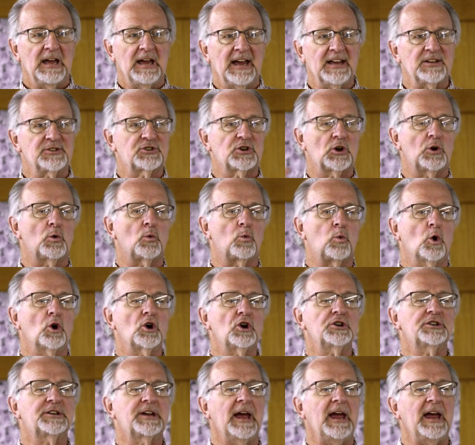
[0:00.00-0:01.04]
And so
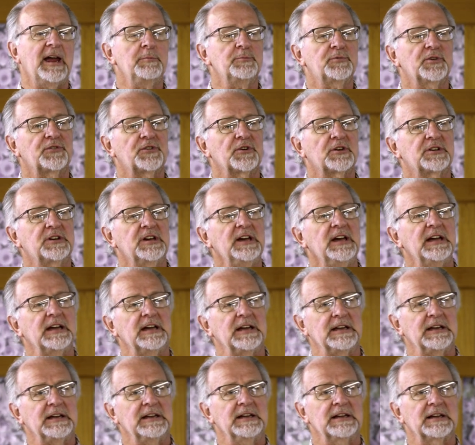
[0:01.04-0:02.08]
word came to the
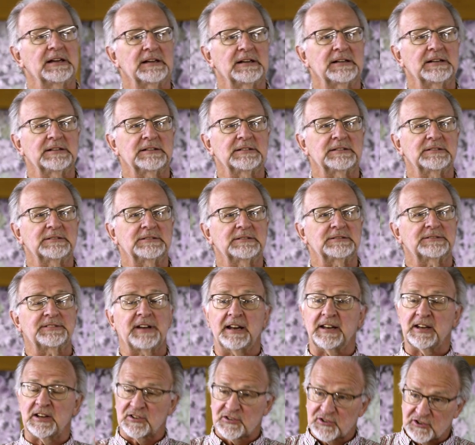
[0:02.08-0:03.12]
king
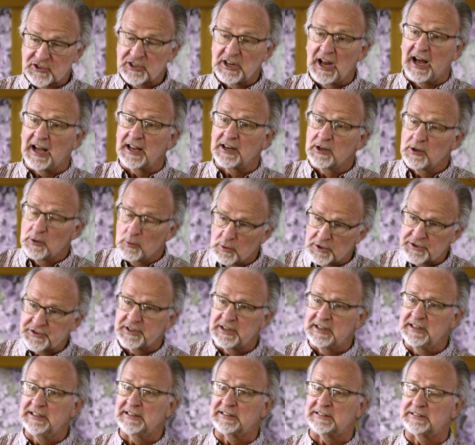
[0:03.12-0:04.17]
that his son was
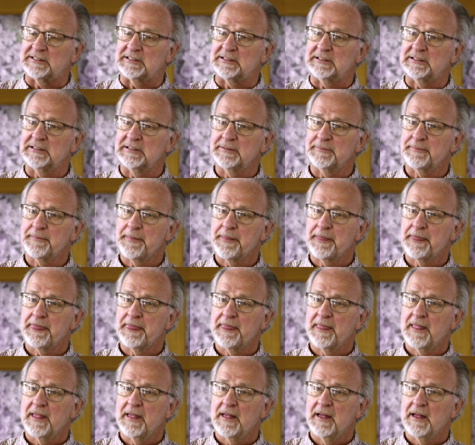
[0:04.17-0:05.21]
ill.
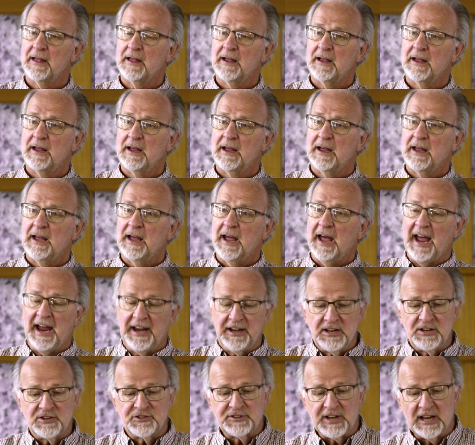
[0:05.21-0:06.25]

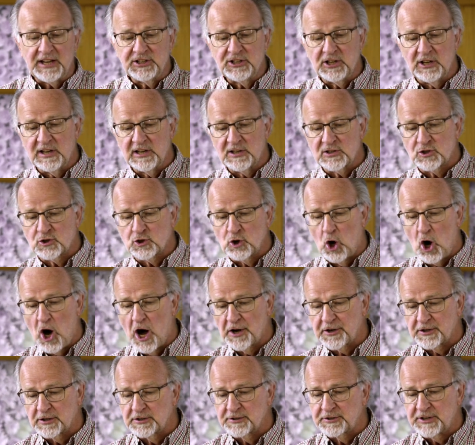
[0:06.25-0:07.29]
And he said to his
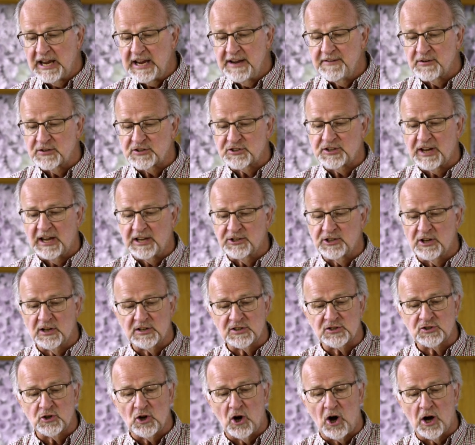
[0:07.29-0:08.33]
daughter, David said to
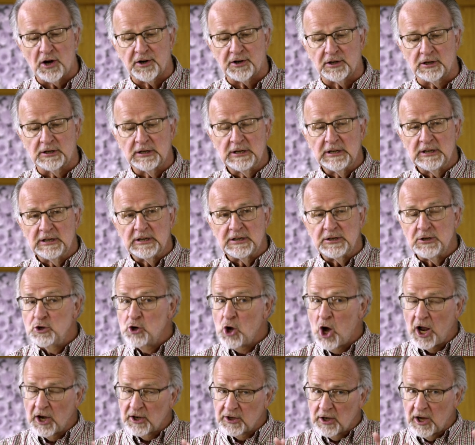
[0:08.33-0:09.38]
his daughter,
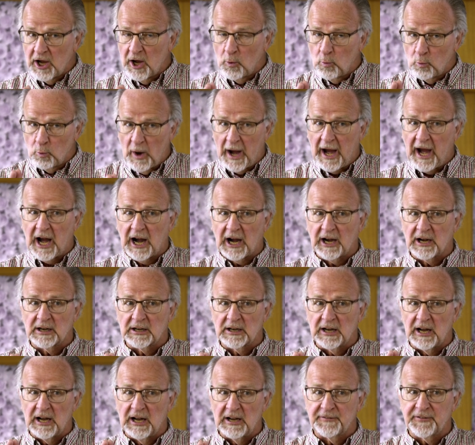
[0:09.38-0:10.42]
not
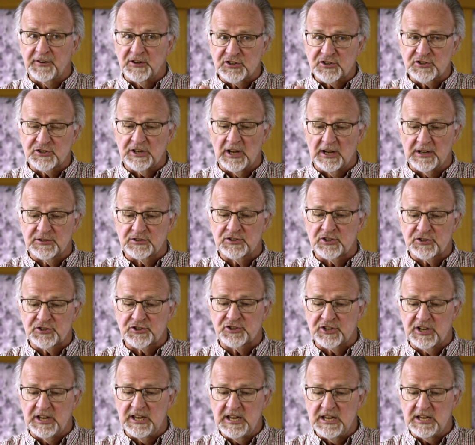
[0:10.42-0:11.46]
aware of his son's
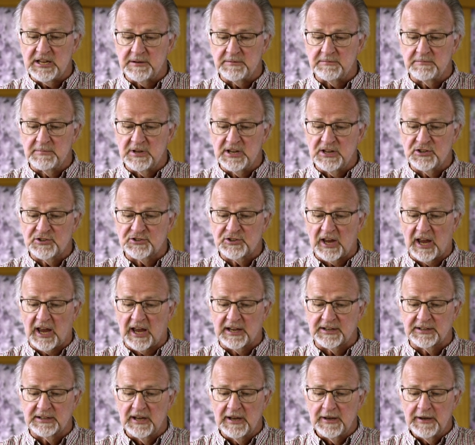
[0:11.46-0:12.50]
scheme, he
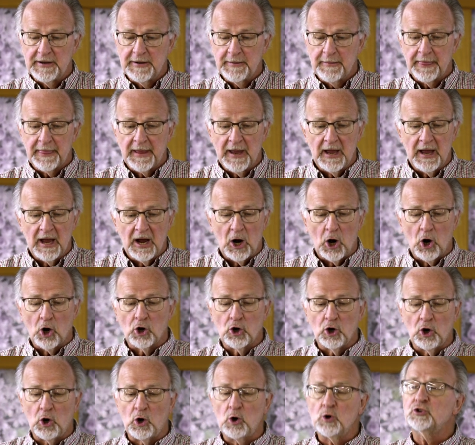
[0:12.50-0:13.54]
said,
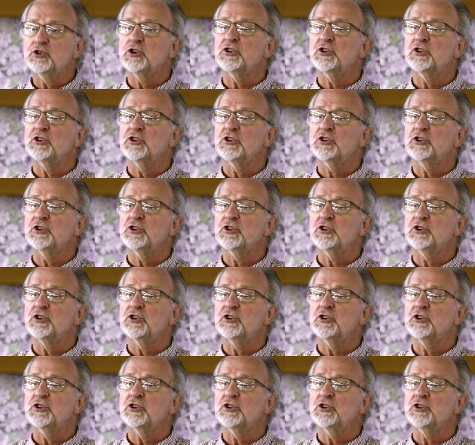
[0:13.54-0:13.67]
go